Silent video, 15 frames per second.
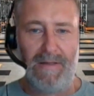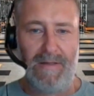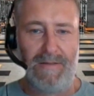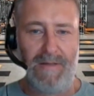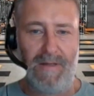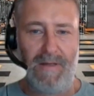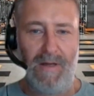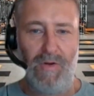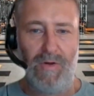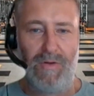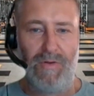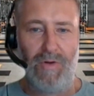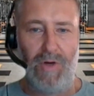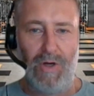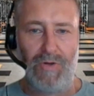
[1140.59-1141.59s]
tests that they look
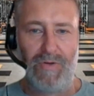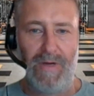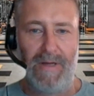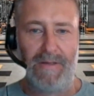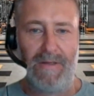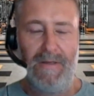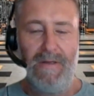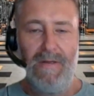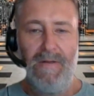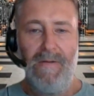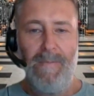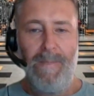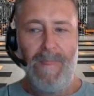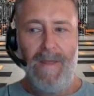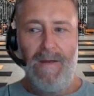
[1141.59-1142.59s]
at the heart rate.
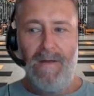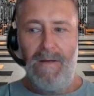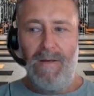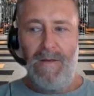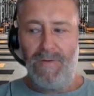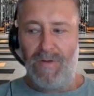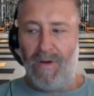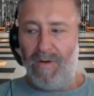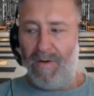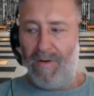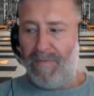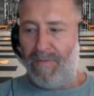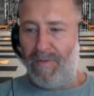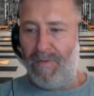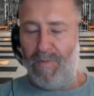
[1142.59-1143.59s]
So
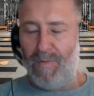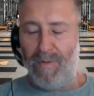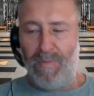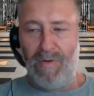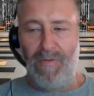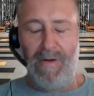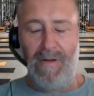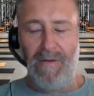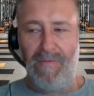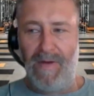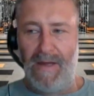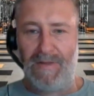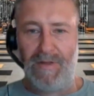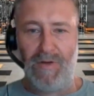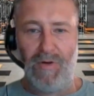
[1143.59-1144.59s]
if you want to be really
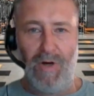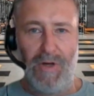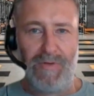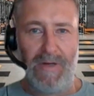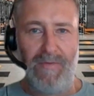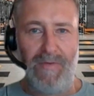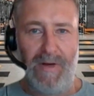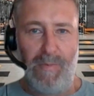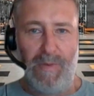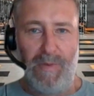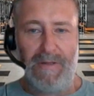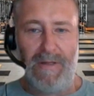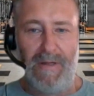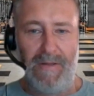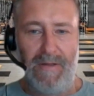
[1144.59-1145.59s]
fancy, heart rate
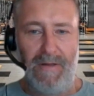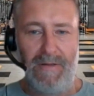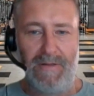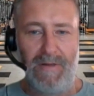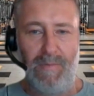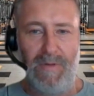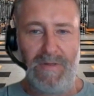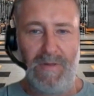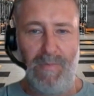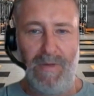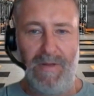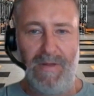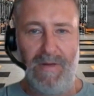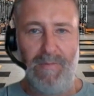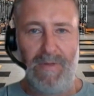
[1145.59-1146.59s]
variability, I think is a
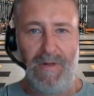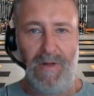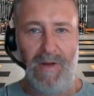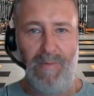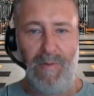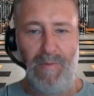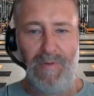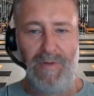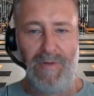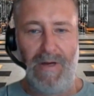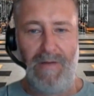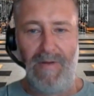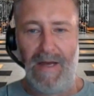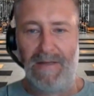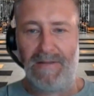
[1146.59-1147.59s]
big thing, but a lot of people don't
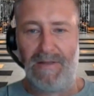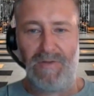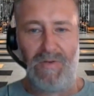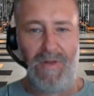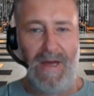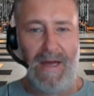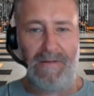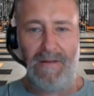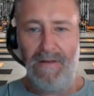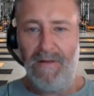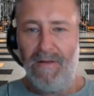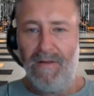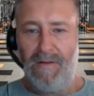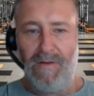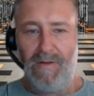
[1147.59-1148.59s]
have access to that.
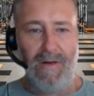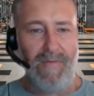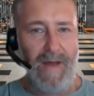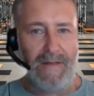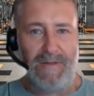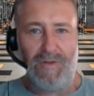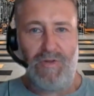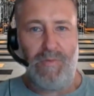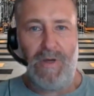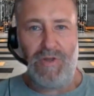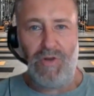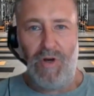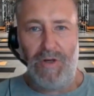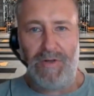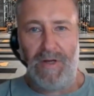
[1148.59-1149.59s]
They don't have access to
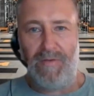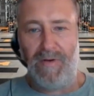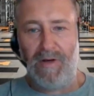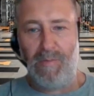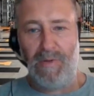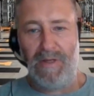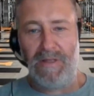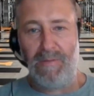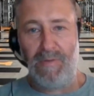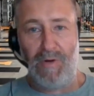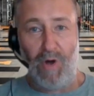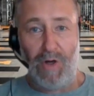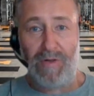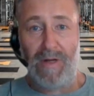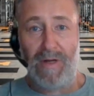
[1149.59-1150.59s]
measure heart rate variability, but
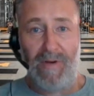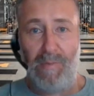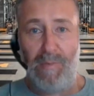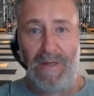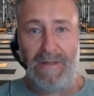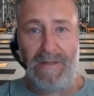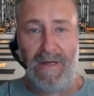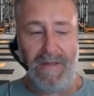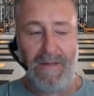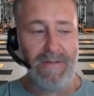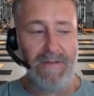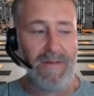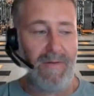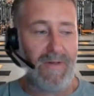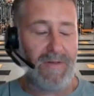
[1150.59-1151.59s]
heart rate variability, I
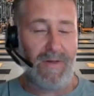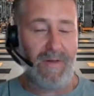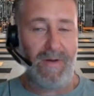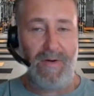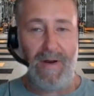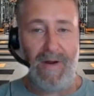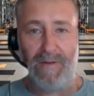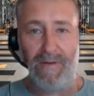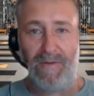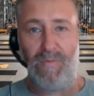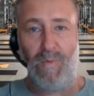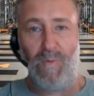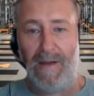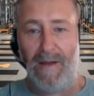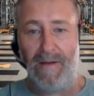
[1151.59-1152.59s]
think is a great
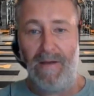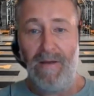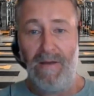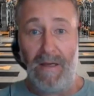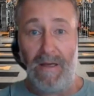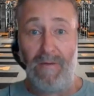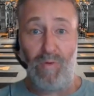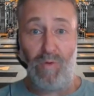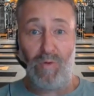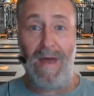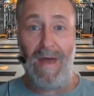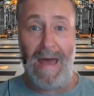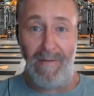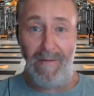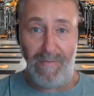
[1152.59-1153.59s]
way if you
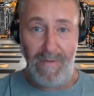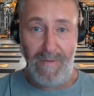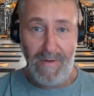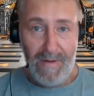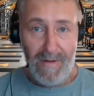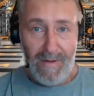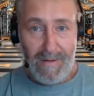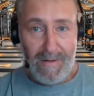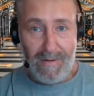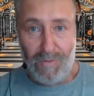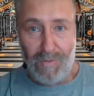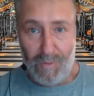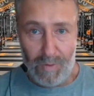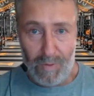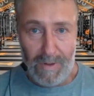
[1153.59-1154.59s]
have the
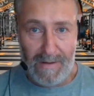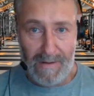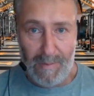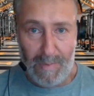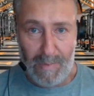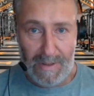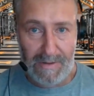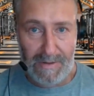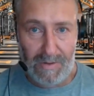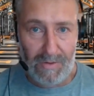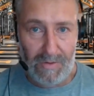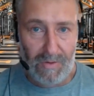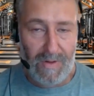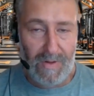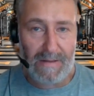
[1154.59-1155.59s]
tool and the ability to
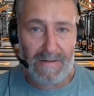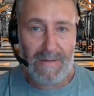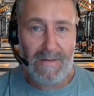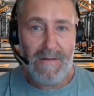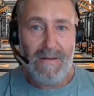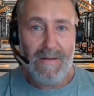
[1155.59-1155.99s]
do that,